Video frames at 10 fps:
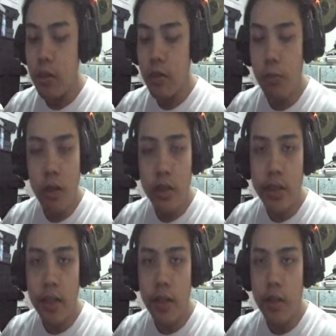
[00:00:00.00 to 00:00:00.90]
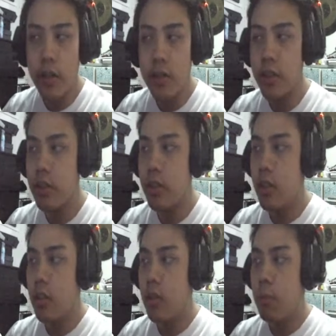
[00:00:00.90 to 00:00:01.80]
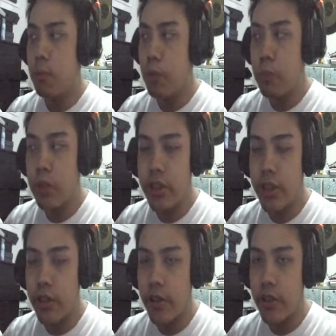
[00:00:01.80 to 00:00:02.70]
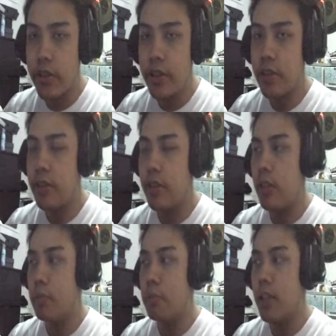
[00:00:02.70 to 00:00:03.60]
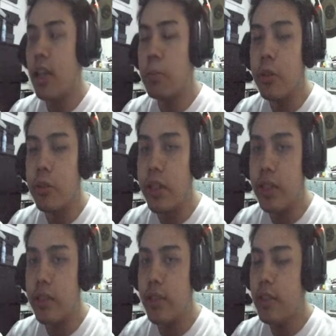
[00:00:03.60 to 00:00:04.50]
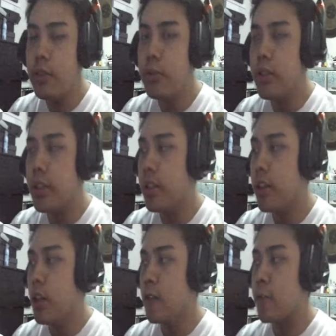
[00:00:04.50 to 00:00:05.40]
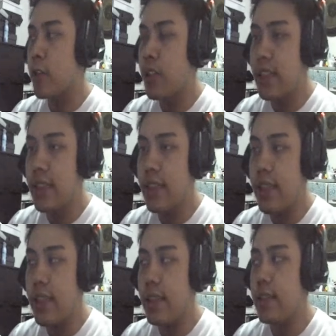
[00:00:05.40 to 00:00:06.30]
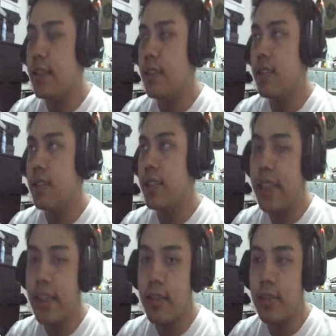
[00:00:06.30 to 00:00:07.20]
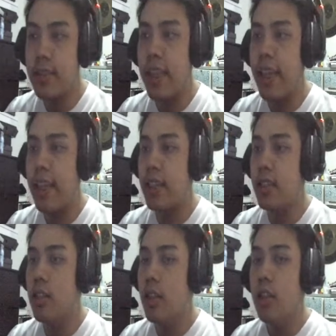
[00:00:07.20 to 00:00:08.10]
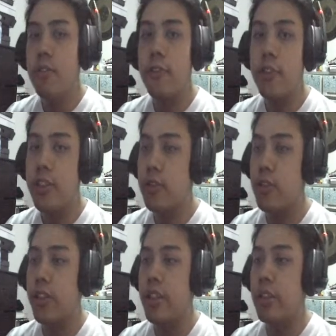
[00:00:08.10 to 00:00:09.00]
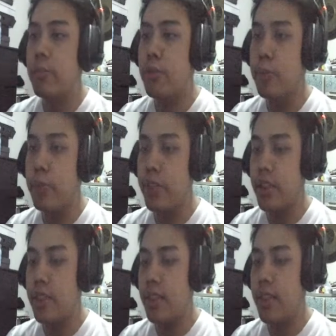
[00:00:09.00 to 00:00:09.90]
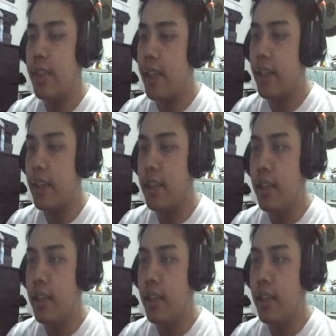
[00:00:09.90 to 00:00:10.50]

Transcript: booksellers, publishers, libraries. They use it for listing, sales, and for sorting purposes. And